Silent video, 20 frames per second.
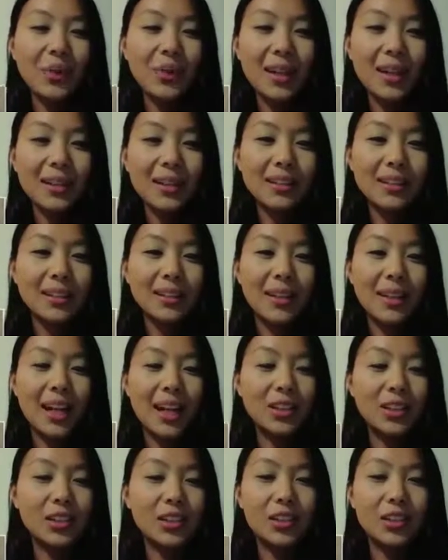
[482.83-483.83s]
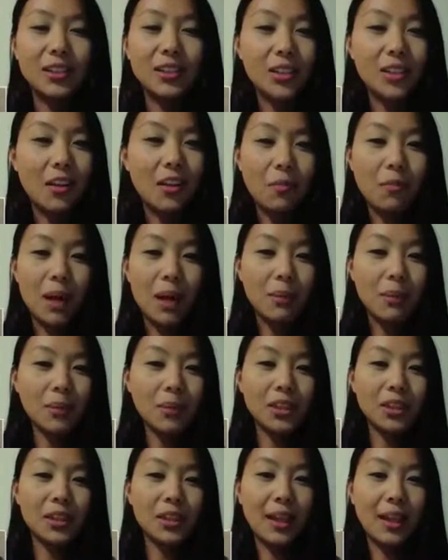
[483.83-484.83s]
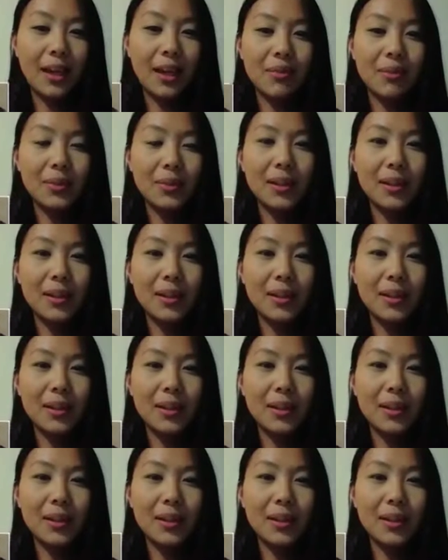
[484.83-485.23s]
when I decided to just self-publish again,